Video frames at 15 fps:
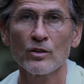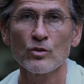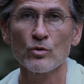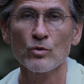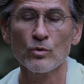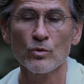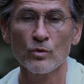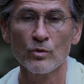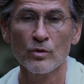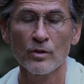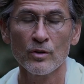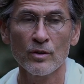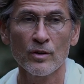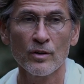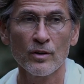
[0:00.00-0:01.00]
to
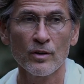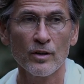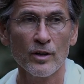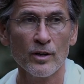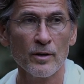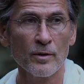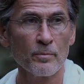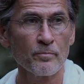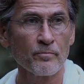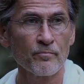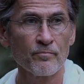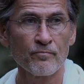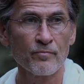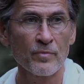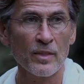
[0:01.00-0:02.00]
um,
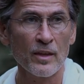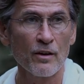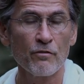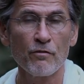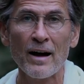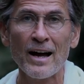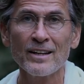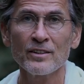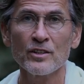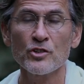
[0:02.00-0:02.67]
find